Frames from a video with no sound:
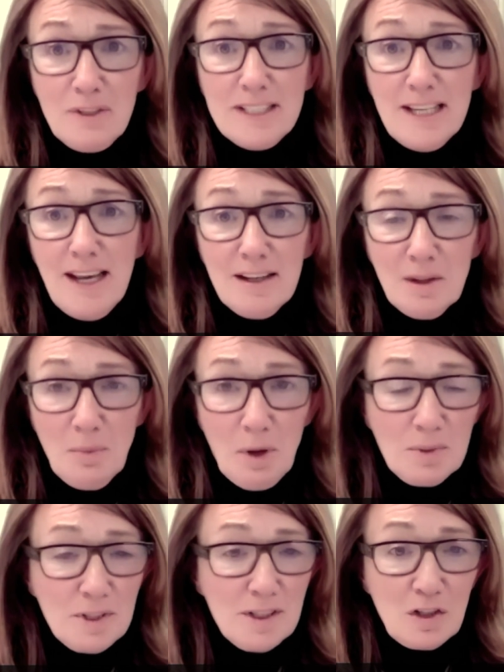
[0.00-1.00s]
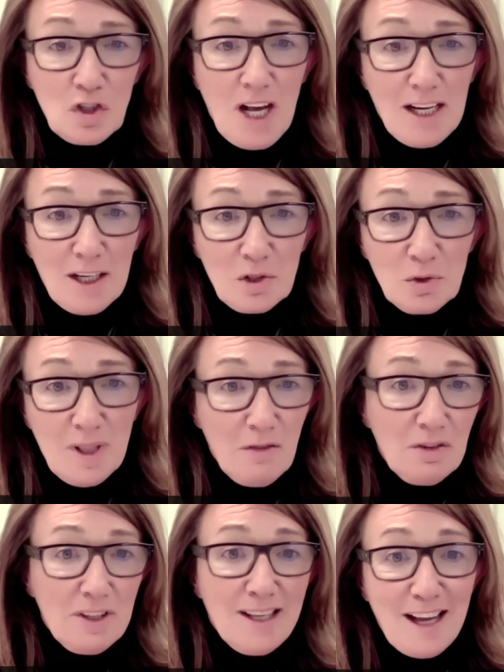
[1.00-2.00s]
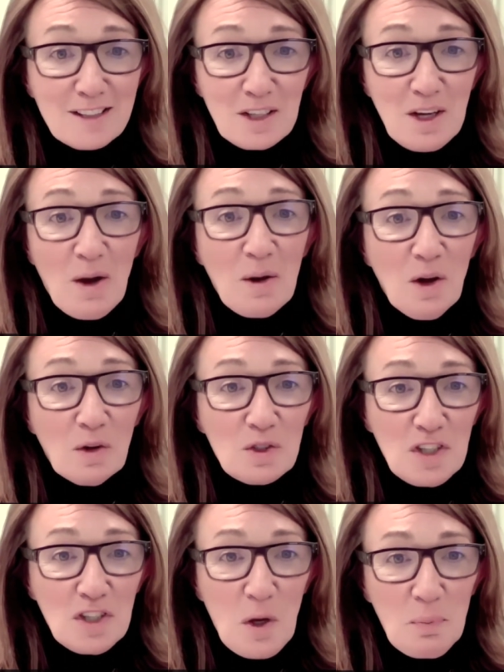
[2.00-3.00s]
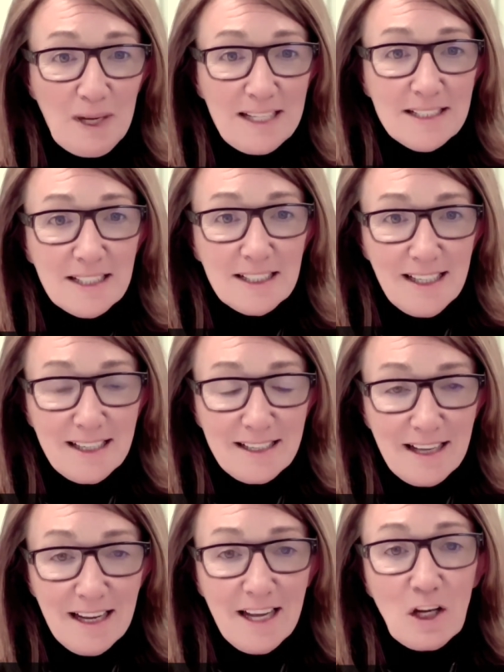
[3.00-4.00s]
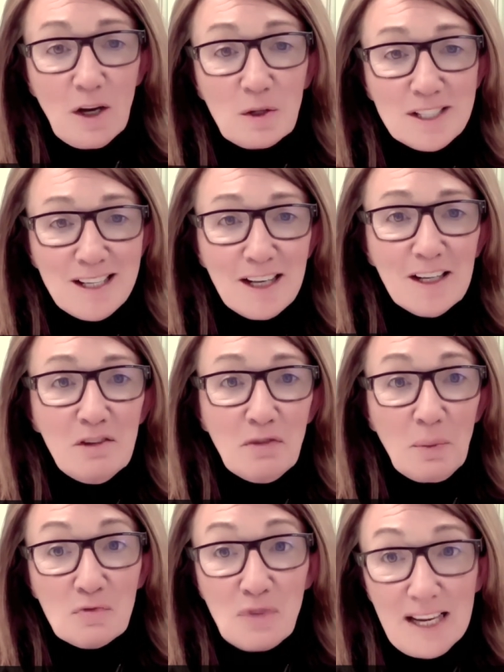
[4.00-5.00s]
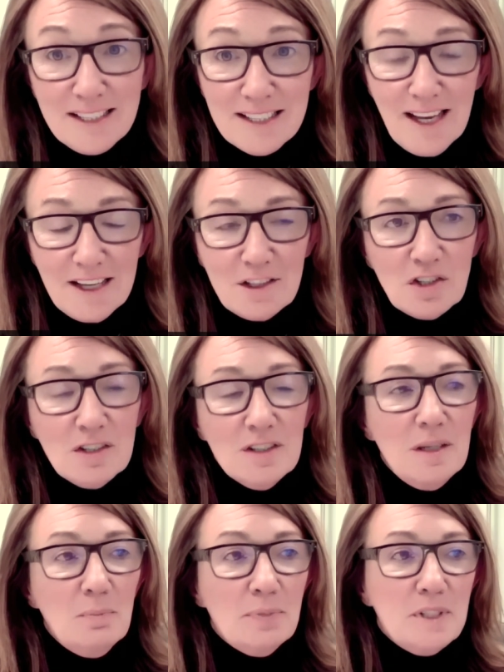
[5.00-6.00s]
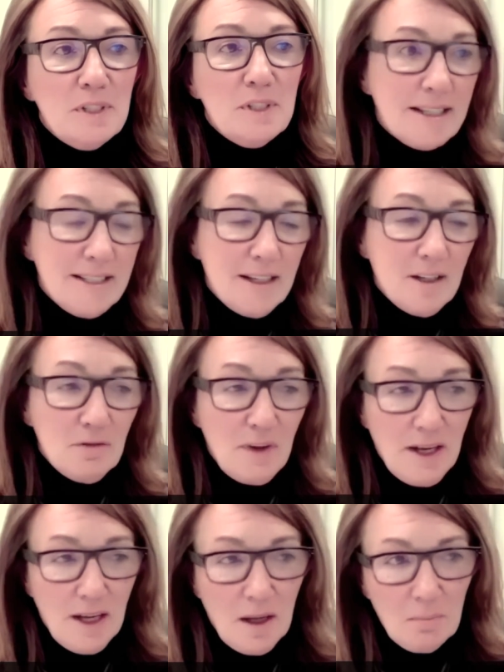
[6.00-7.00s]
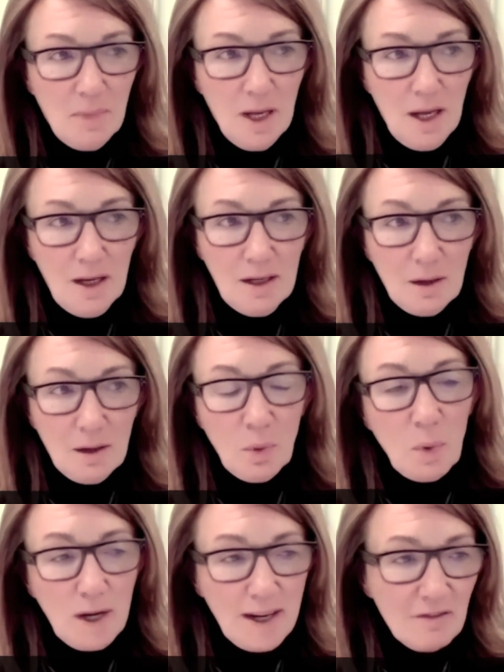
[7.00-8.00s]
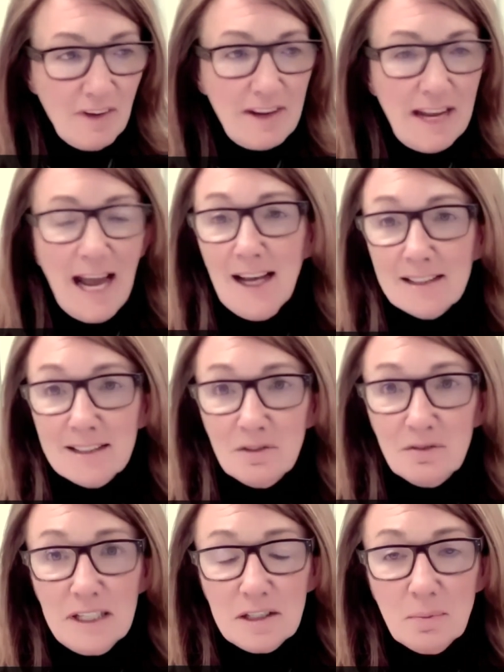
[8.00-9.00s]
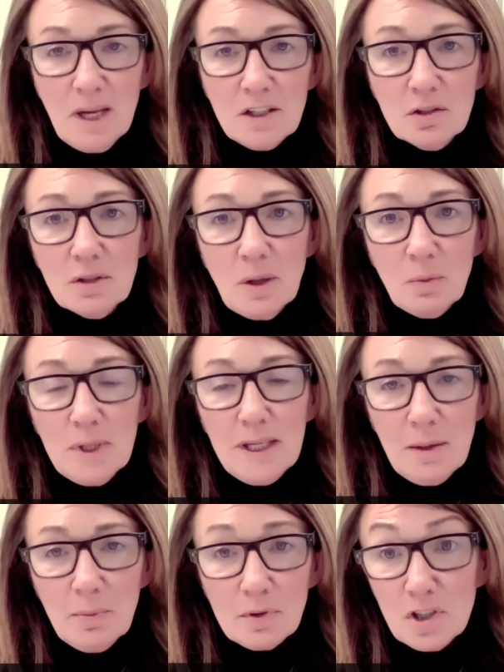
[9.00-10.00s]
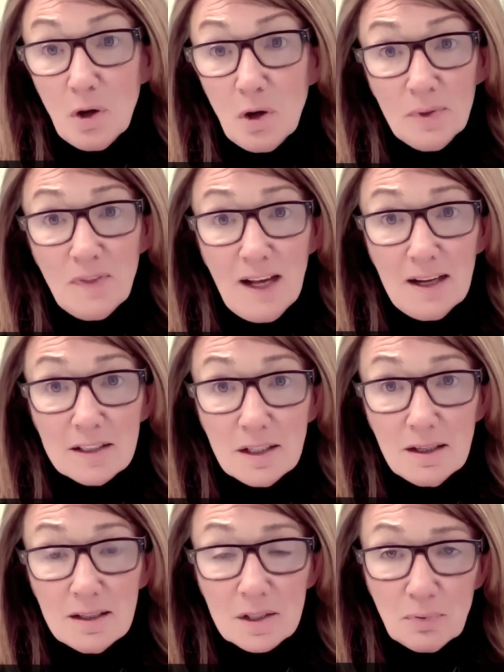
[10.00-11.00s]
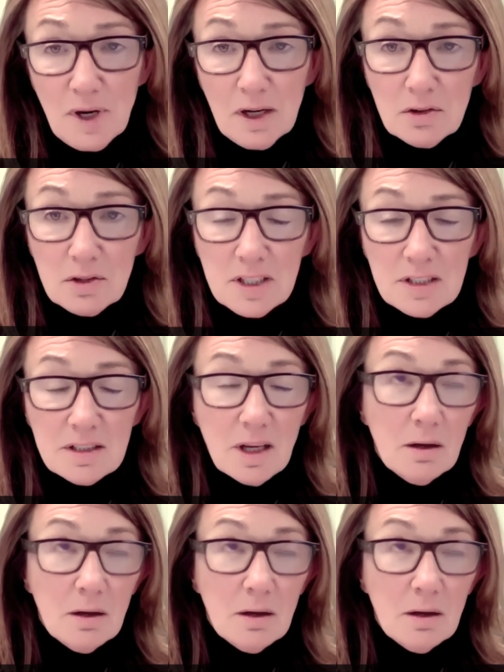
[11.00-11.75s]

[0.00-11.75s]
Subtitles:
Every day at the moment is a challenge with everything that's going on geopolitically. And, certainly from a rating agency perspective, we're working very actively to make sure that we keep on top of that as a priority.